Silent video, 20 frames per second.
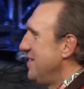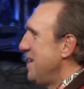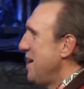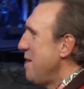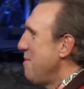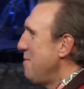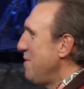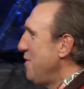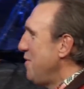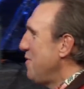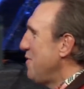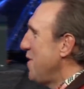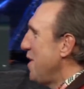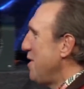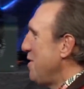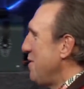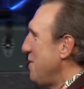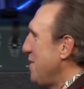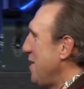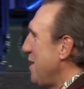How many of you
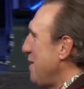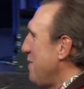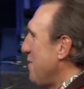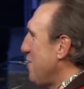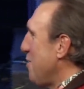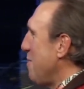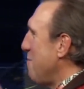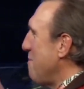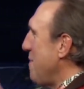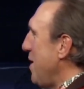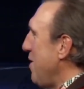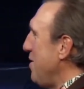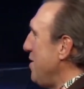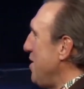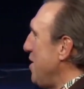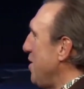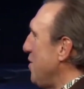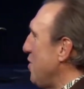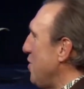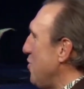that, that have got married
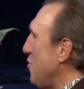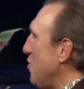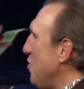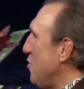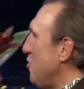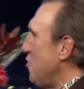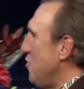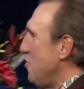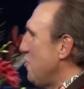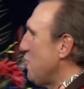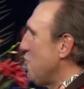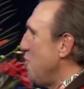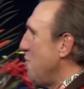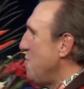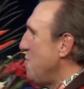here at the church, you saw